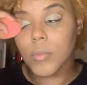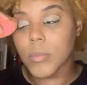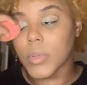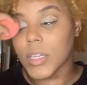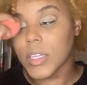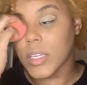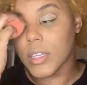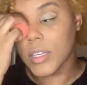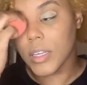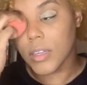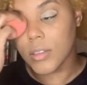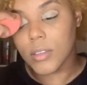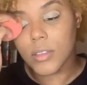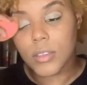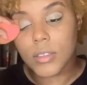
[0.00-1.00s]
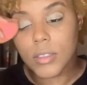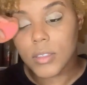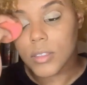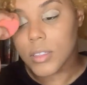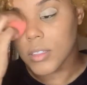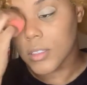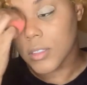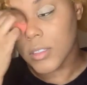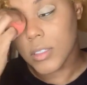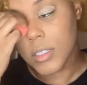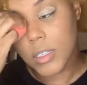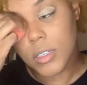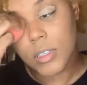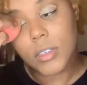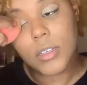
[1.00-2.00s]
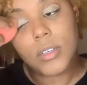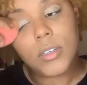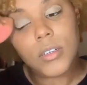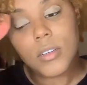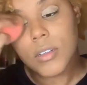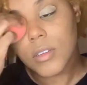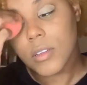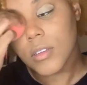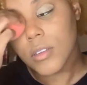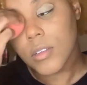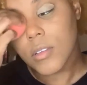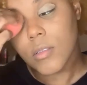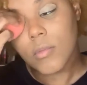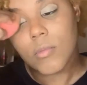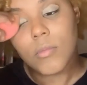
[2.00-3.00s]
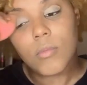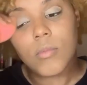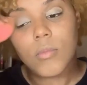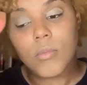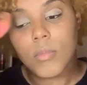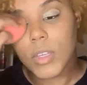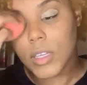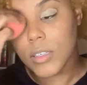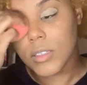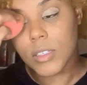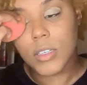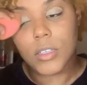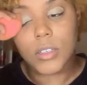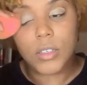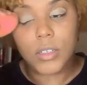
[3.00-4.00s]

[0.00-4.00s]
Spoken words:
blend out this concealer instead of